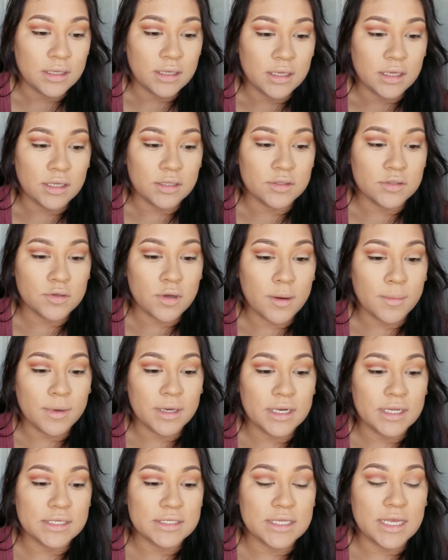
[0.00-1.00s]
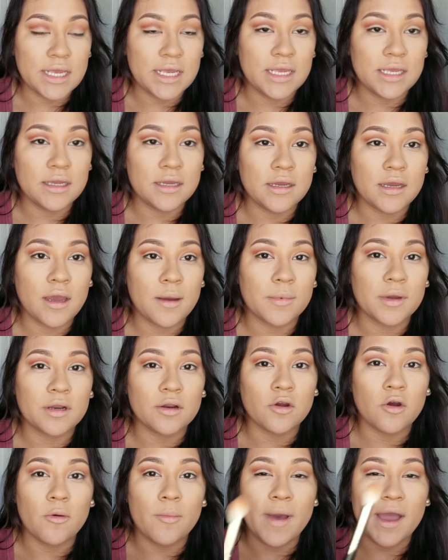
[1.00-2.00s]
And so I'm going to
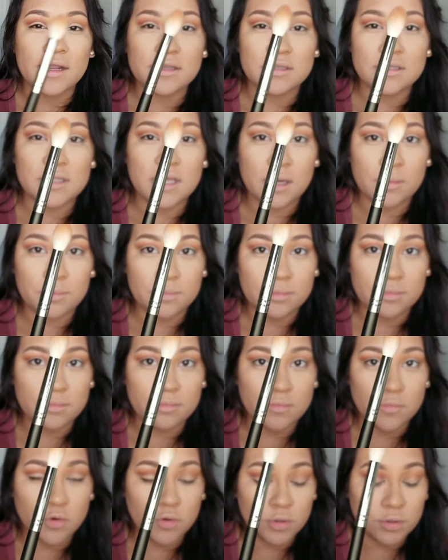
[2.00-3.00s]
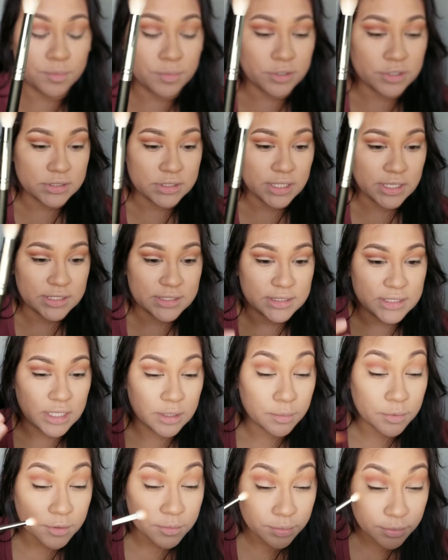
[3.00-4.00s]
go back to that more precise
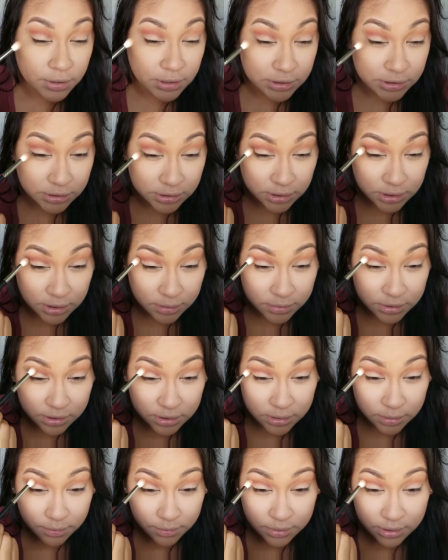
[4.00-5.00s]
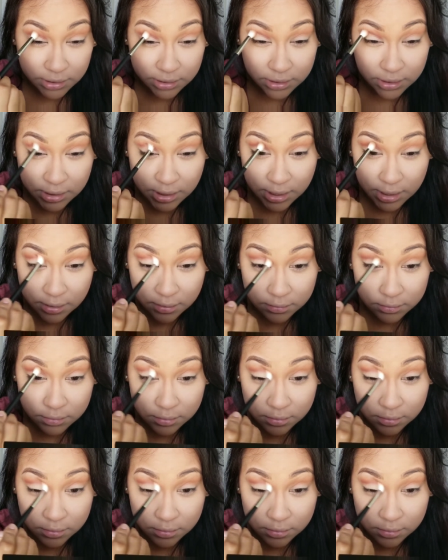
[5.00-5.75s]
tapered brush, and I'm just going to blend it out.